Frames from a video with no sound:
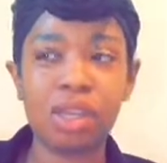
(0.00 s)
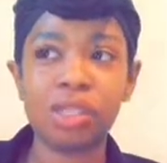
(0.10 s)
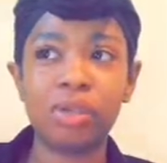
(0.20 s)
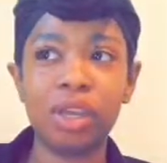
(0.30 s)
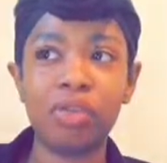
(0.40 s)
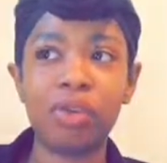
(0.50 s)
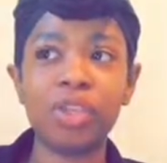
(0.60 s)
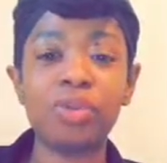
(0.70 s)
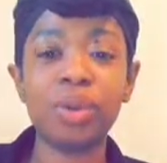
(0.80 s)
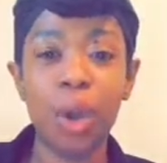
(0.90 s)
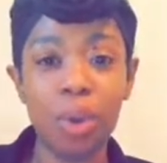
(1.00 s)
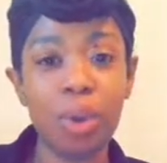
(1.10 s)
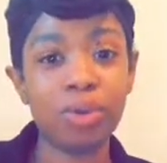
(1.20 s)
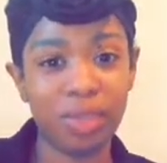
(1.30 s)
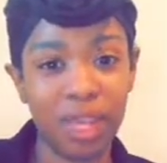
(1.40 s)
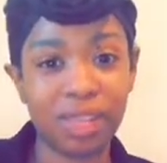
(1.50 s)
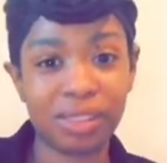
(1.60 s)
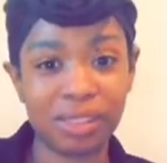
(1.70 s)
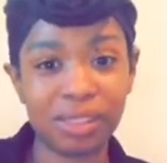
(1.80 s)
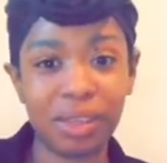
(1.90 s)
So therefore, you go on
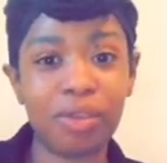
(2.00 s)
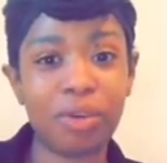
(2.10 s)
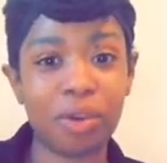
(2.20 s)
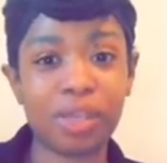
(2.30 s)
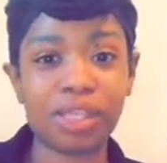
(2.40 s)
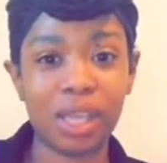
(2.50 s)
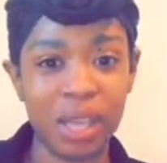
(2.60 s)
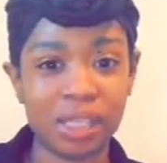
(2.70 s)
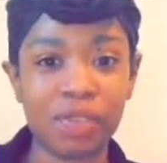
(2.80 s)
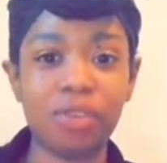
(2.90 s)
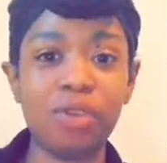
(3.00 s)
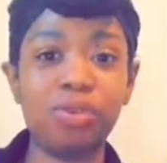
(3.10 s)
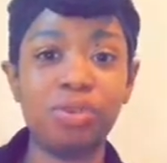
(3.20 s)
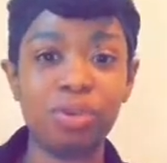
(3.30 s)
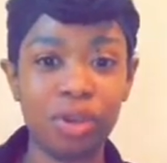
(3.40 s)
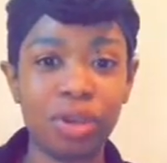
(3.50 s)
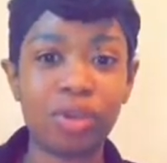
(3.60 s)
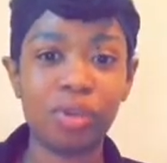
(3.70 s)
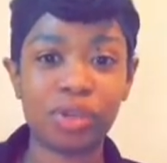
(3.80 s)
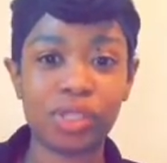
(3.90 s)
dates, of course, as if you
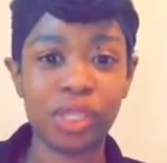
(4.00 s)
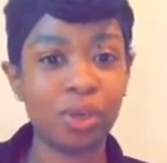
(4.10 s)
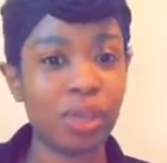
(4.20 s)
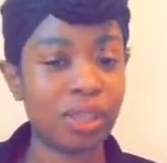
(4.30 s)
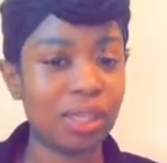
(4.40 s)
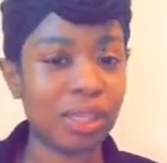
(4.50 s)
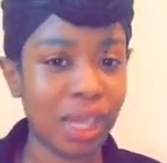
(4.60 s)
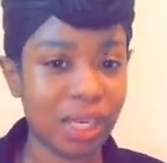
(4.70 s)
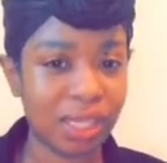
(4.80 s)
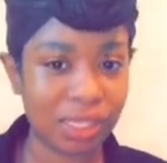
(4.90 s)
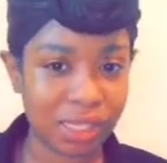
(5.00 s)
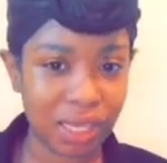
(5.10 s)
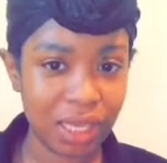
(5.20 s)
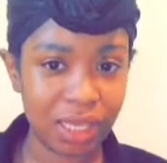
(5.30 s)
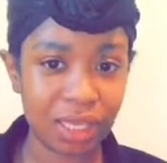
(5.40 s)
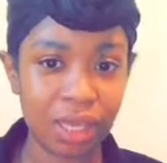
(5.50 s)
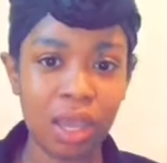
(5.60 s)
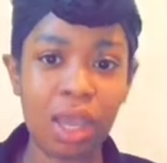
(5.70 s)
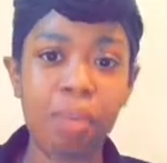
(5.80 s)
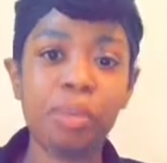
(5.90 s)
were still in the dating scene,
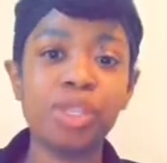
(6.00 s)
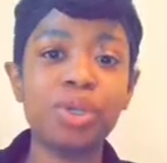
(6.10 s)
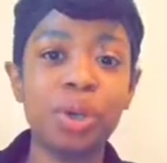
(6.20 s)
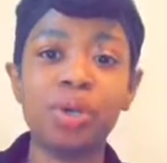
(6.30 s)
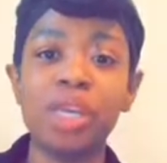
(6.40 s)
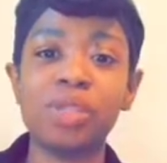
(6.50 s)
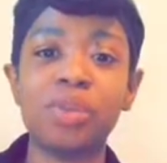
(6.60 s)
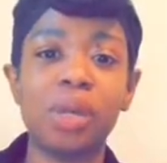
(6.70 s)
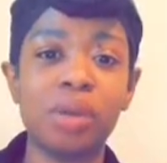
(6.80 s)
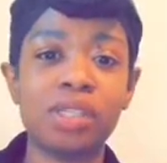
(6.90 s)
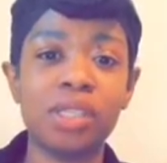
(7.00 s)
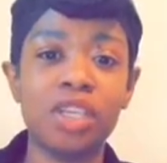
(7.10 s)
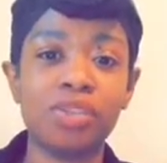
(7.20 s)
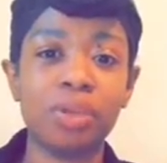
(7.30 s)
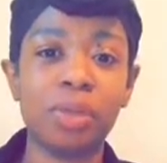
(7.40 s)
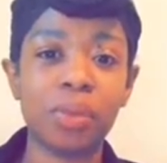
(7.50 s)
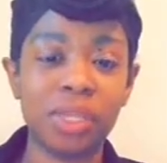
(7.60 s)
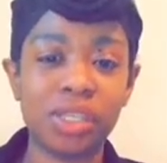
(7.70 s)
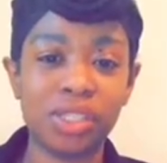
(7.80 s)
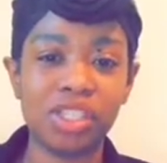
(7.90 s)
but you go on dates with that person that you're in a
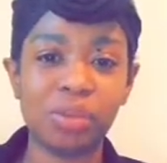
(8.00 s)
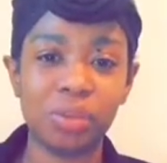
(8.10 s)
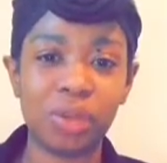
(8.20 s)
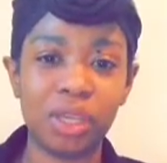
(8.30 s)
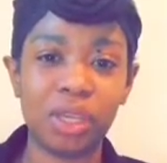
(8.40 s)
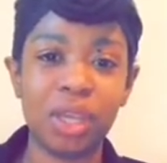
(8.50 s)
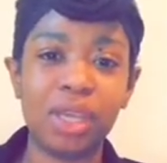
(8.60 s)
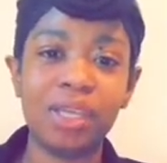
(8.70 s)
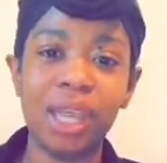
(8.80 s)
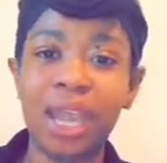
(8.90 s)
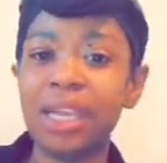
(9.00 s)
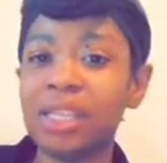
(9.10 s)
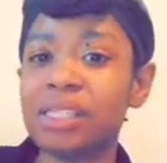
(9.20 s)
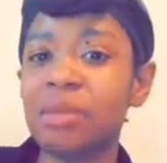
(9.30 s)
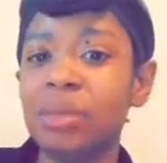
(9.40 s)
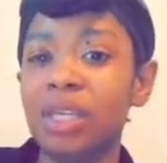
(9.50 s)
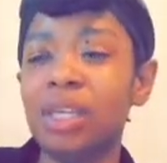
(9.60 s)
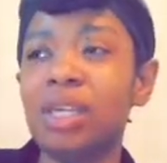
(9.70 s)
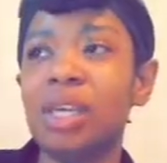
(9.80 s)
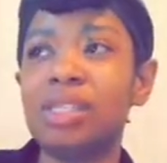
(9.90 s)
relationship with. Dating to
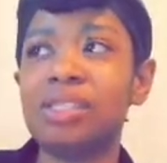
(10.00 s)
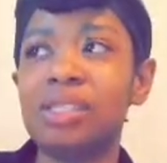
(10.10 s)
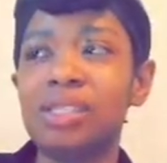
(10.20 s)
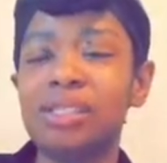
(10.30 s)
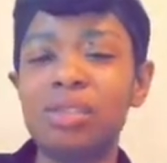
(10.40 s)
me is just